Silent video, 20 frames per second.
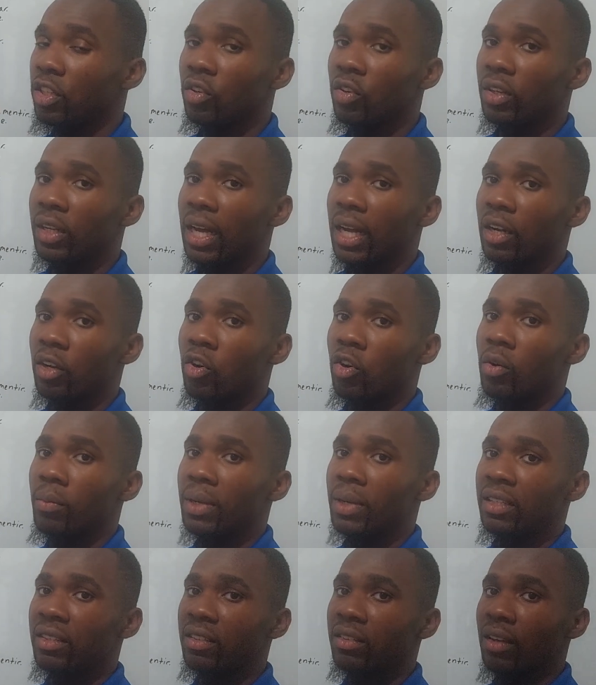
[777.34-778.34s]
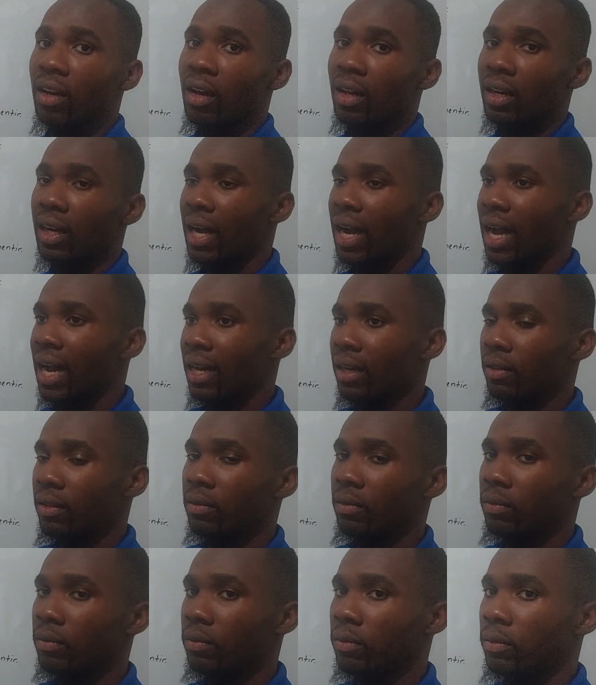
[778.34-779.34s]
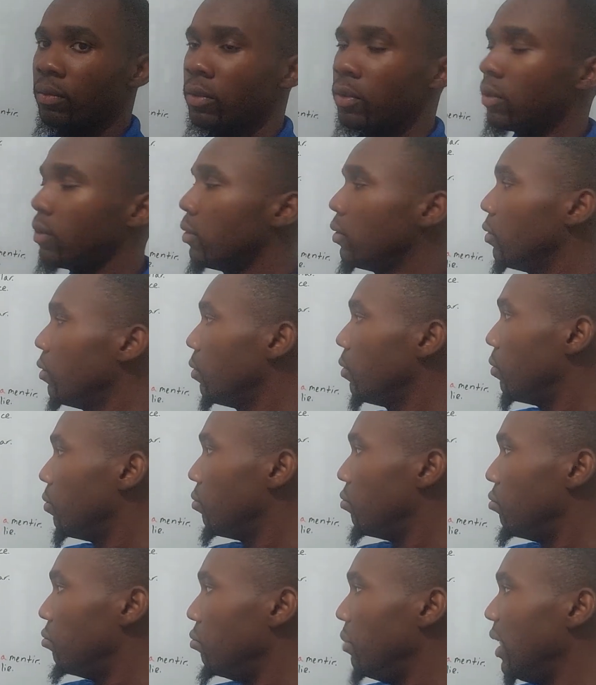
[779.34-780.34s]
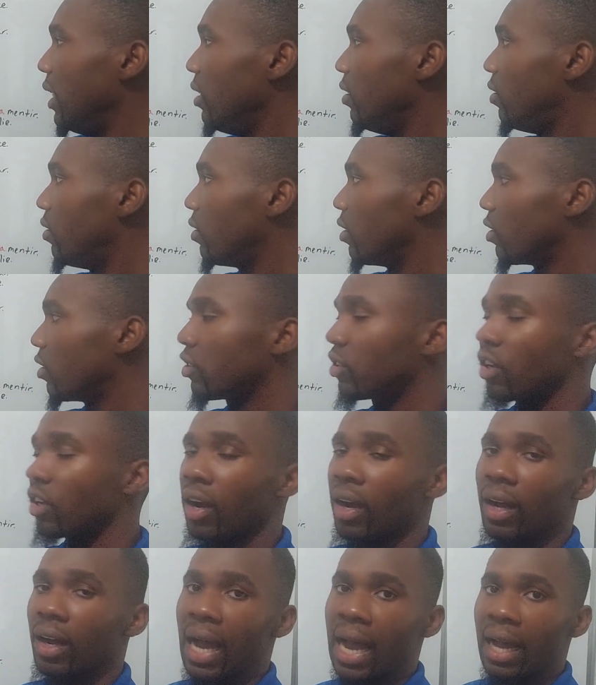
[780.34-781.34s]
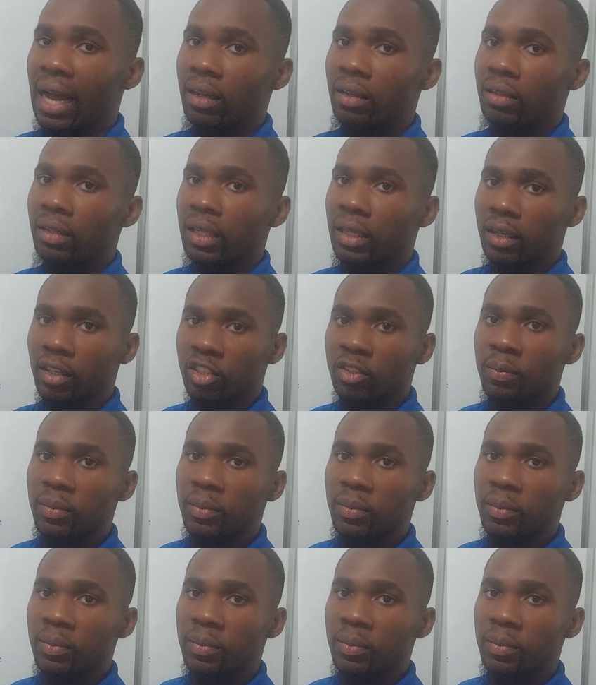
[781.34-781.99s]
know that comenzar a means to start at like a